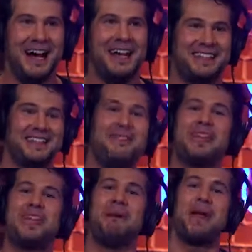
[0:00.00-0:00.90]
I just love they
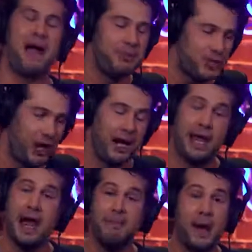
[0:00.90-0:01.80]
keep. I'm sorry.
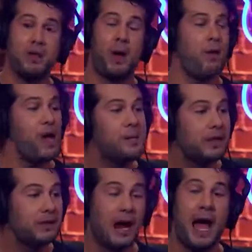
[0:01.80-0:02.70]
And by the way, I want to
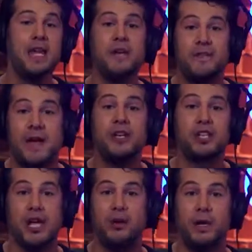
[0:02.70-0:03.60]
be clear. I defend
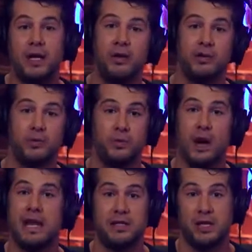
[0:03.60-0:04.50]
Cenk Uygur's
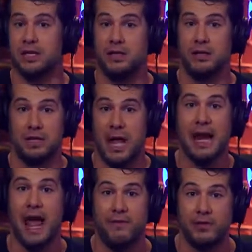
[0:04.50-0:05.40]
right to
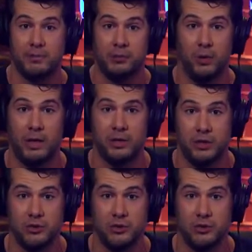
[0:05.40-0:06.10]
not have his employees